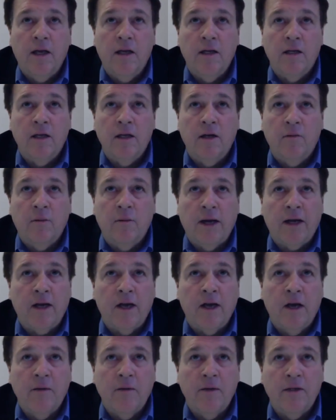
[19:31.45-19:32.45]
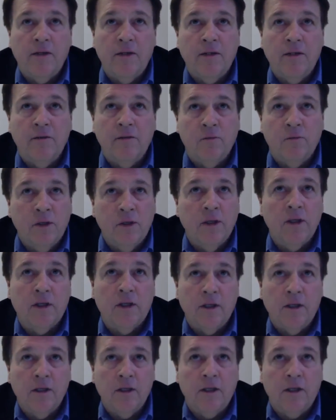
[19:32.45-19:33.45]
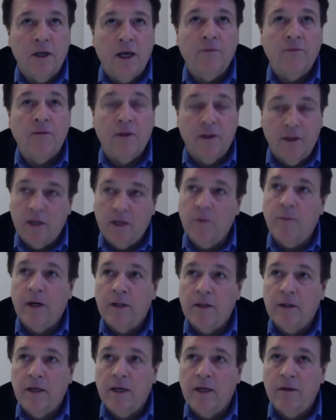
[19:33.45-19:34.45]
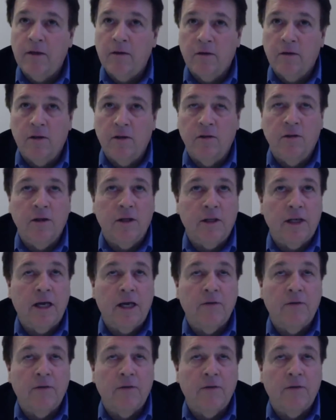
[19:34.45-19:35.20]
And, my comment is, really, you have to think about that.